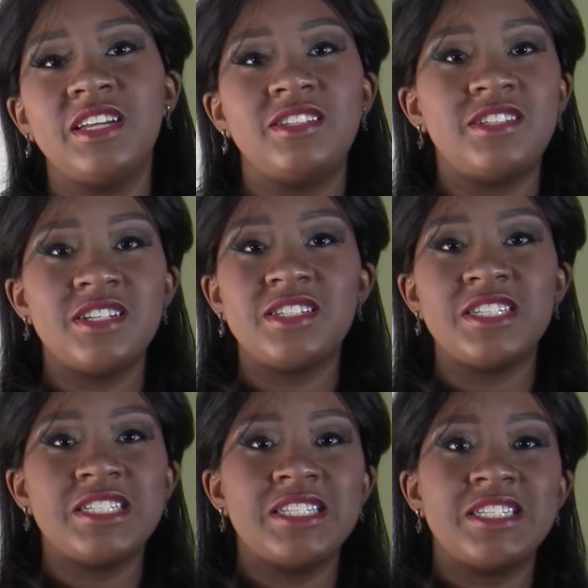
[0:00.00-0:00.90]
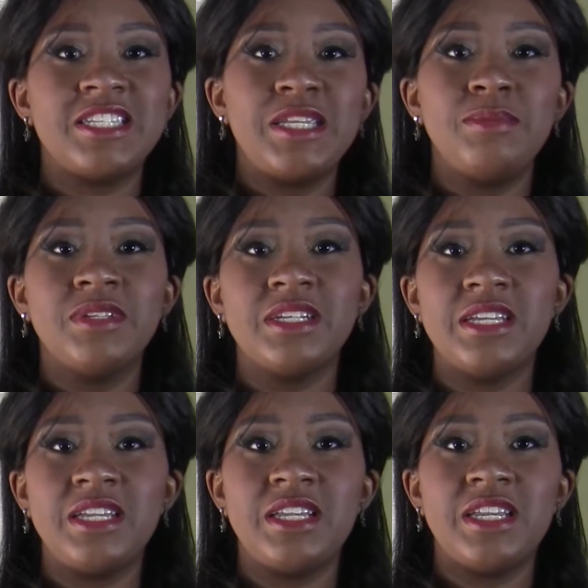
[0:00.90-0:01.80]
it just doesn't seem
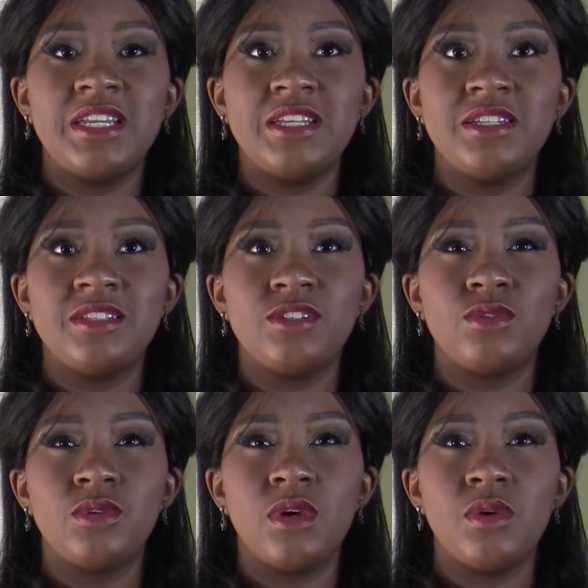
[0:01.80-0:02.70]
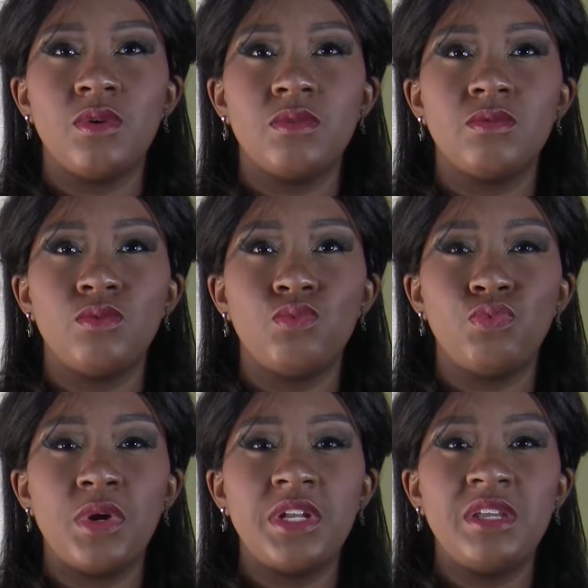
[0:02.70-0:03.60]
like it's
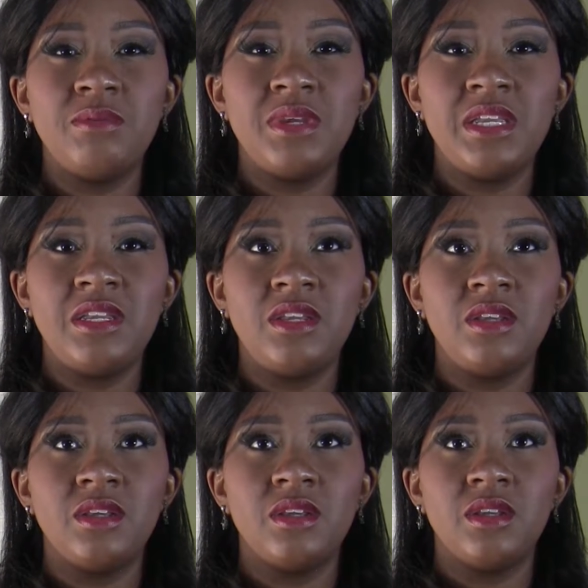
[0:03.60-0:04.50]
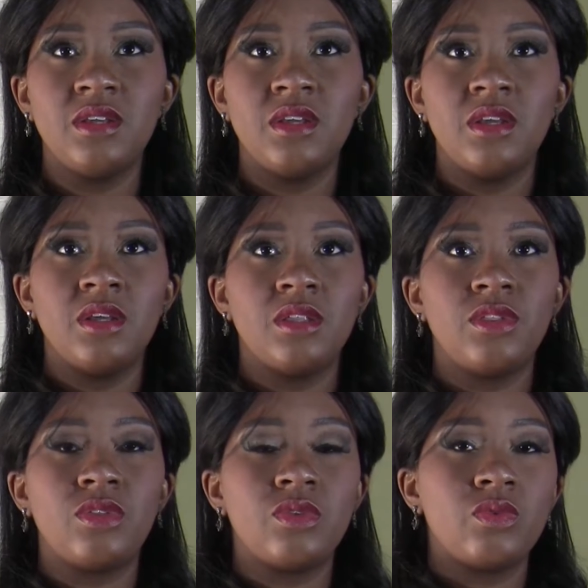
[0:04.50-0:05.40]
running me
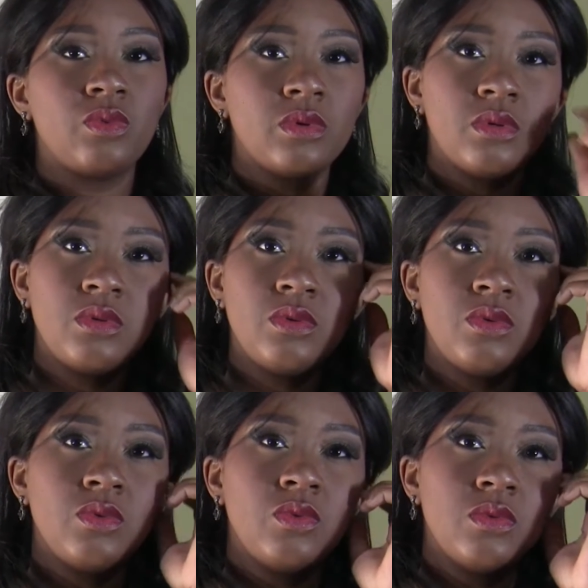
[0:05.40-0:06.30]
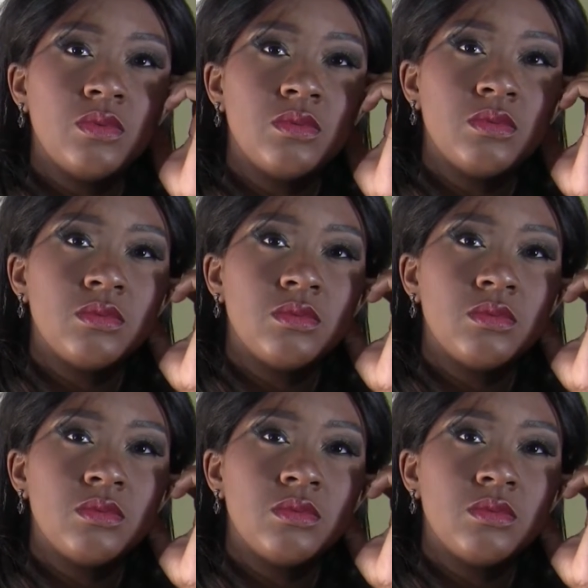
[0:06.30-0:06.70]
through